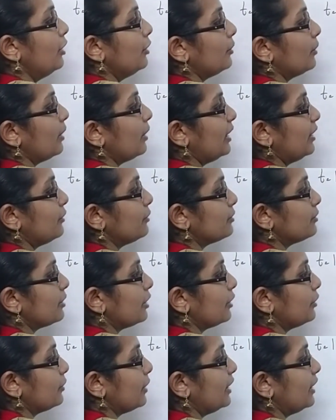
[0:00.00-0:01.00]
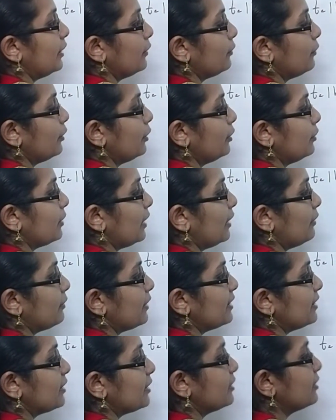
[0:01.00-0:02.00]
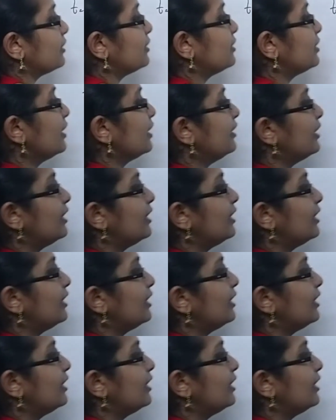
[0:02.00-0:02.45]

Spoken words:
12 2s are 24, 12 5s are 60.